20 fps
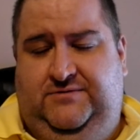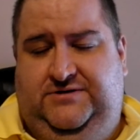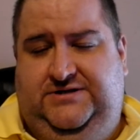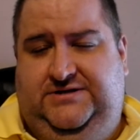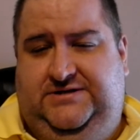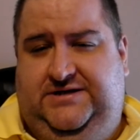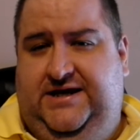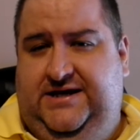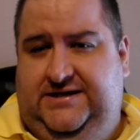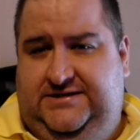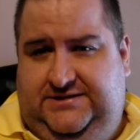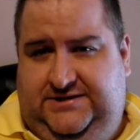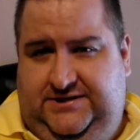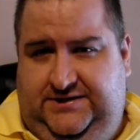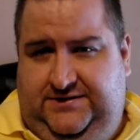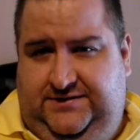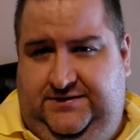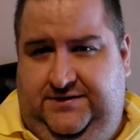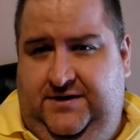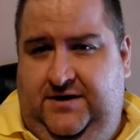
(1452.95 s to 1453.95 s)
which is
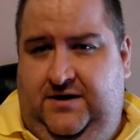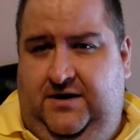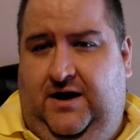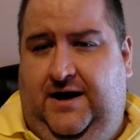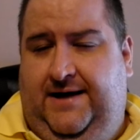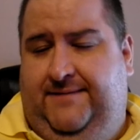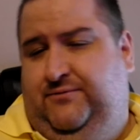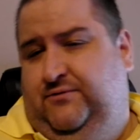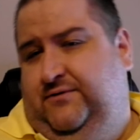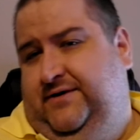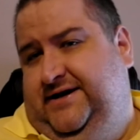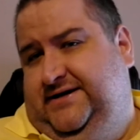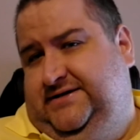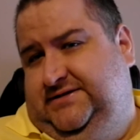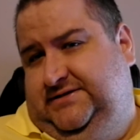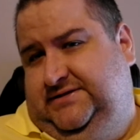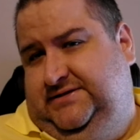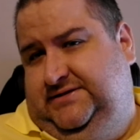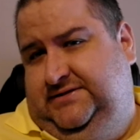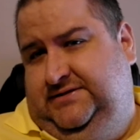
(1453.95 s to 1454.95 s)
Kingston
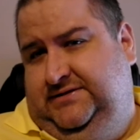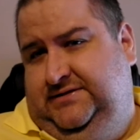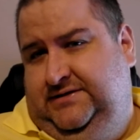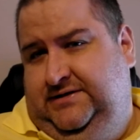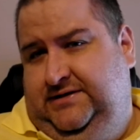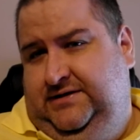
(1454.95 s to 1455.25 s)
HyperX